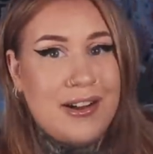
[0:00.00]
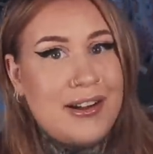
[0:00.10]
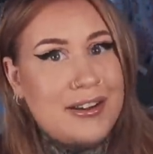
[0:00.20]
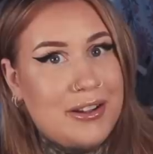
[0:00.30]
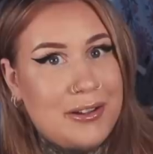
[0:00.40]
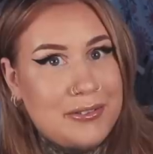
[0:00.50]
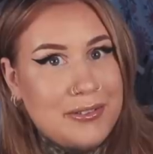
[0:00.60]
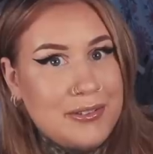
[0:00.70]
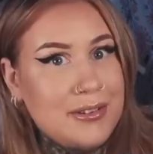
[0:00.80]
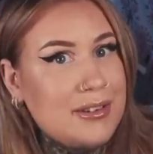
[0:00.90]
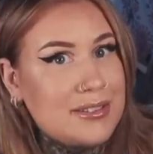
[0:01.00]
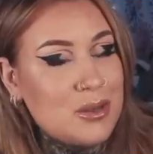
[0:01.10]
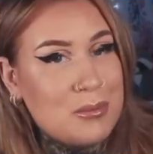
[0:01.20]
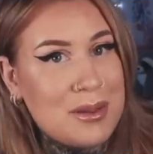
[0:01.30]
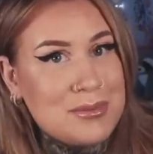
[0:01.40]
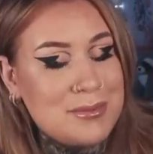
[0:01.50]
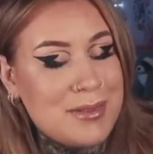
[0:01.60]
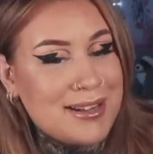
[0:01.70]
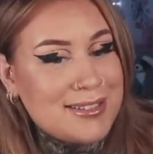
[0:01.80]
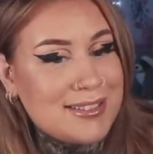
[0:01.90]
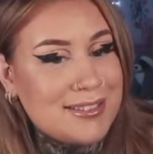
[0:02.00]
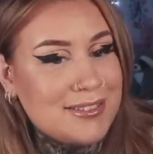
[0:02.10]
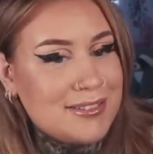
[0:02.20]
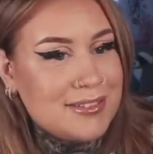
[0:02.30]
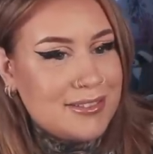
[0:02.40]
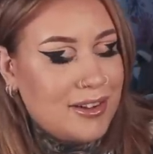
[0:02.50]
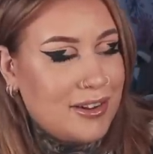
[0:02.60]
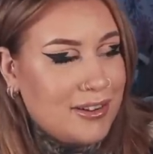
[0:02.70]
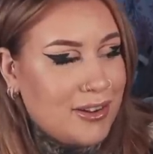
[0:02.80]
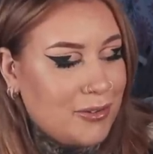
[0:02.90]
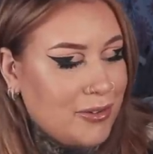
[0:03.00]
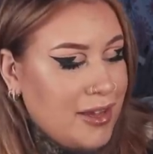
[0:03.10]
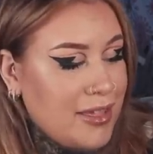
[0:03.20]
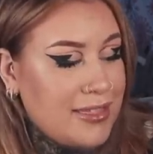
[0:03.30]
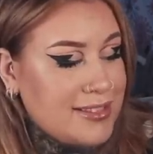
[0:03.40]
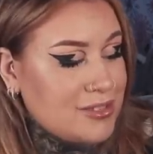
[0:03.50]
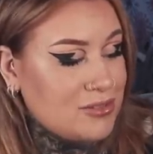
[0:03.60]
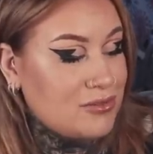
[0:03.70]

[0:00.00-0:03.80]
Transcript: I know. It's not Pepsi Max. I know. This is